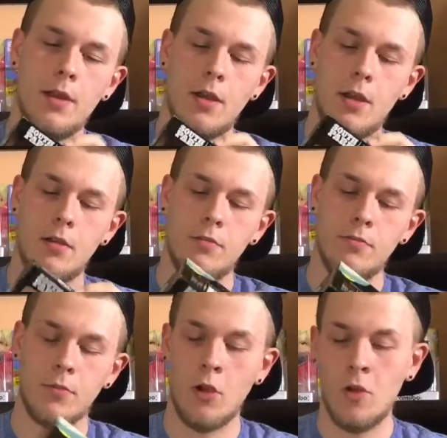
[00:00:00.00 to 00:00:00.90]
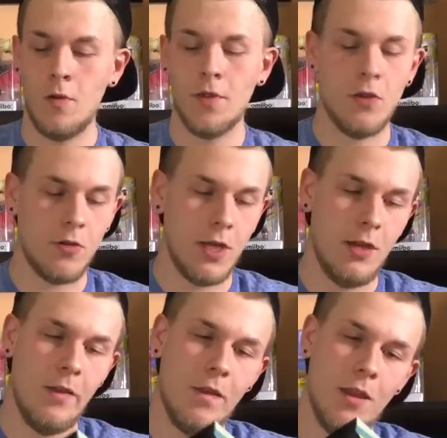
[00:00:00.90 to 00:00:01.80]
going with the whole
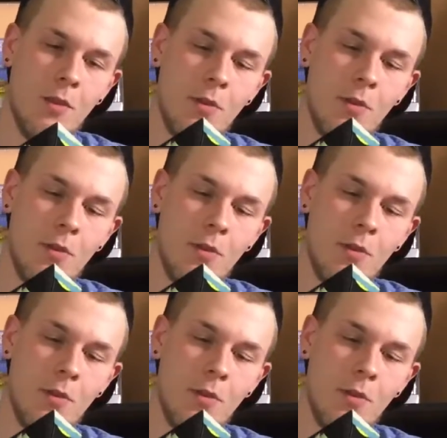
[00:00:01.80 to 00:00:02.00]
Kenny thing,